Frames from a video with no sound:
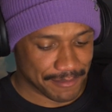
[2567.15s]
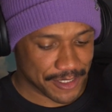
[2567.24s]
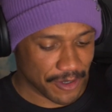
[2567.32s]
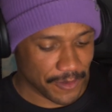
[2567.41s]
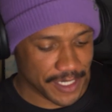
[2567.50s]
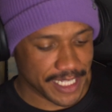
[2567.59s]

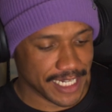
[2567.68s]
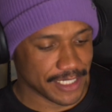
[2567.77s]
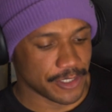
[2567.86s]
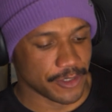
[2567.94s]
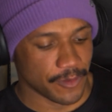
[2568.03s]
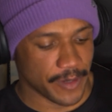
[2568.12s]
So I want to get
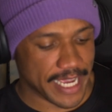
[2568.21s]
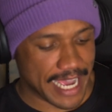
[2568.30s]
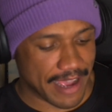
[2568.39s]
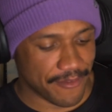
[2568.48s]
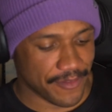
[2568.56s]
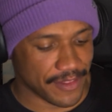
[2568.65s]
into, we
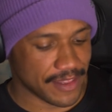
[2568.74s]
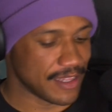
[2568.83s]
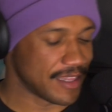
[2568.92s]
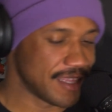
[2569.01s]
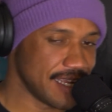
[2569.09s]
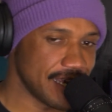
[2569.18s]
have
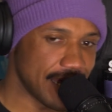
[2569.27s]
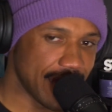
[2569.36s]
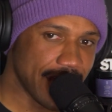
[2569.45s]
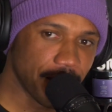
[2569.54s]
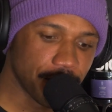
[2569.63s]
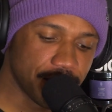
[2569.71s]
the
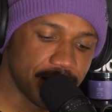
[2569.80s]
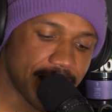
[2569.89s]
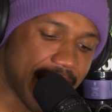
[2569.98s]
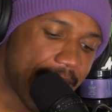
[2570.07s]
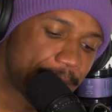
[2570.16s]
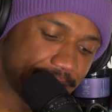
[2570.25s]
healthy
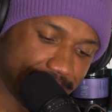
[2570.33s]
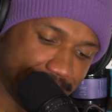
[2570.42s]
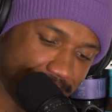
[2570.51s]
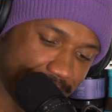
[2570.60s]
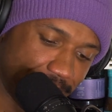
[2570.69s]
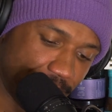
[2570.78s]

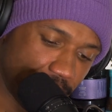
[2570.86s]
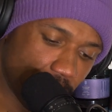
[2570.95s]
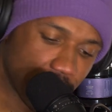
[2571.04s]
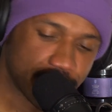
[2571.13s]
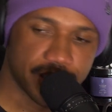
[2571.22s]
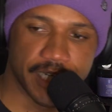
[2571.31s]
habits
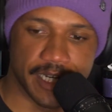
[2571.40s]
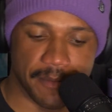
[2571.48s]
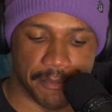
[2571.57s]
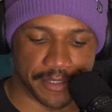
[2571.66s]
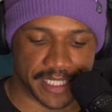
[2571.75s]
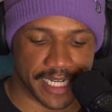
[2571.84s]
question
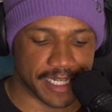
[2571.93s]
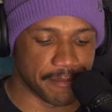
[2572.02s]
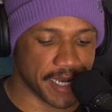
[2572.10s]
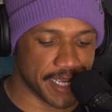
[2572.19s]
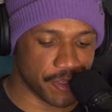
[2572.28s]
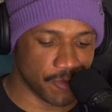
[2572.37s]
presented
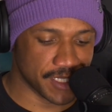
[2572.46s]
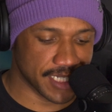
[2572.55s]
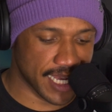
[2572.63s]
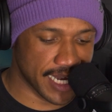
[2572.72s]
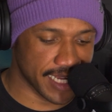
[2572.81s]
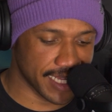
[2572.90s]
by Human
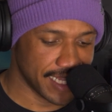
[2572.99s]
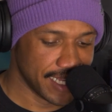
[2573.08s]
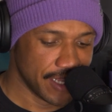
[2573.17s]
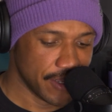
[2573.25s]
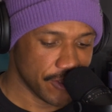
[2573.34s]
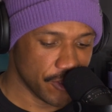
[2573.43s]
Tonic.
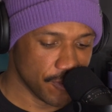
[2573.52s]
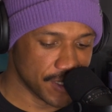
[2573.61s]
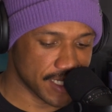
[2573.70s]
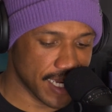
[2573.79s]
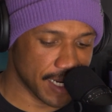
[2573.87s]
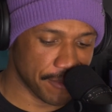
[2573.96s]
Human
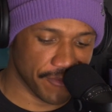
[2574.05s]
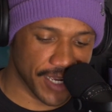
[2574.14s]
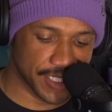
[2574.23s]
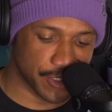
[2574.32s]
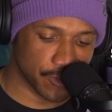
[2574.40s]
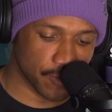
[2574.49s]
Tonic
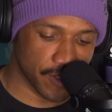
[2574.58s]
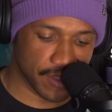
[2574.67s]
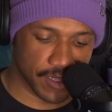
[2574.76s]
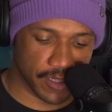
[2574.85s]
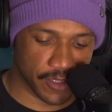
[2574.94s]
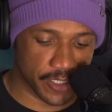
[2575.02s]
provides you
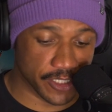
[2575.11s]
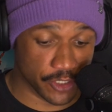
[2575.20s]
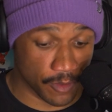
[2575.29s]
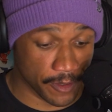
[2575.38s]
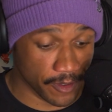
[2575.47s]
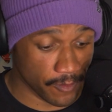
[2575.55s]
with the
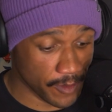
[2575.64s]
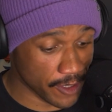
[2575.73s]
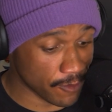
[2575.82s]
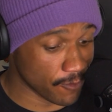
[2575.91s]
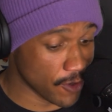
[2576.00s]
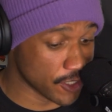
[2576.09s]
consumer
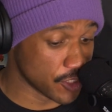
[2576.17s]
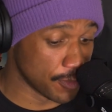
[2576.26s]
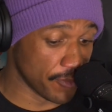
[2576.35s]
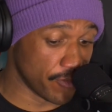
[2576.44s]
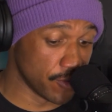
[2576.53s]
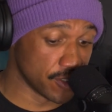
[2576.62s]
with raw
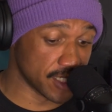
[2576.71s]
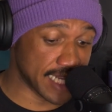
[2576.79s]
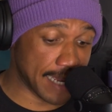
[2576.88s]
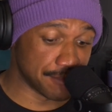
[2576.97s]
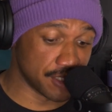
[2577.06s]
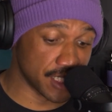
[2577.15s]
superfoods,
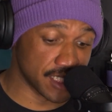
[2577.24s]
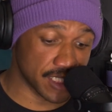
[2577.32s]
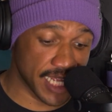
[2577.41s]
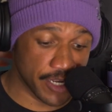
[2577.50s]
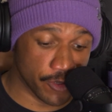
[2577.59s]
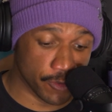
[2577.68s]
adaptogens,
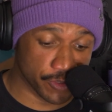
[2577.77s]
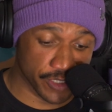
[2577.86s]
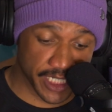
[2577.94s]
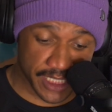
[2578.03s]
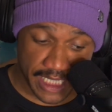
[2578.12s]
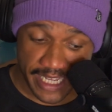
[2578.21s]
and
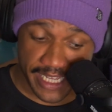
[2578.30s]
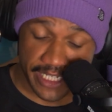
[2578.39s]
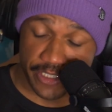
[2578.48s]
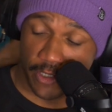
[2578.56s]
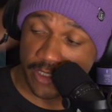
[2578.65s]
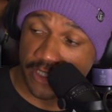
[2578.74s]
nutrients
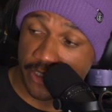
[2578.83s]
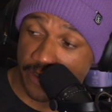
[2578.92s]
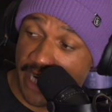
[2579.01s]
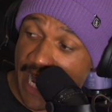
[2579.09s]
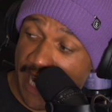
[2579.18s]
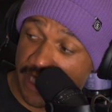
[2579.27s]
in dosage you
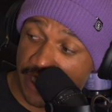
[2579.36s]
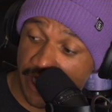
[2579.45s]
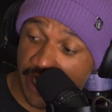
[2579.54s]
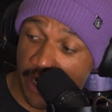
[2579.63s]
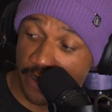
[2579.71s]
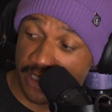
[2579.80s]
can
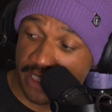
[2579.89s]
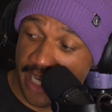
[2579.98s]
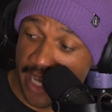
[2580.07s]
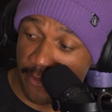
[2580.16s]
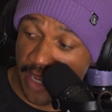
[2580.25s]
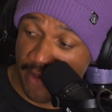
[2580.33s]
actually
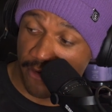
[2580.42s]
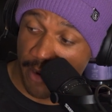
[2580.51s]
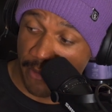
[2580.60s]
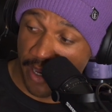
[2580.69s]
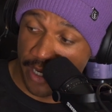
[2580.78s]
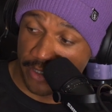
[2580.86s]
understand. We have it
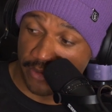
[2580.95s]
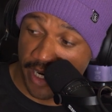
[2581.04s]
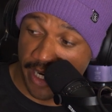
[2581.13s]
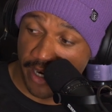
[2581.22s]
right behind us right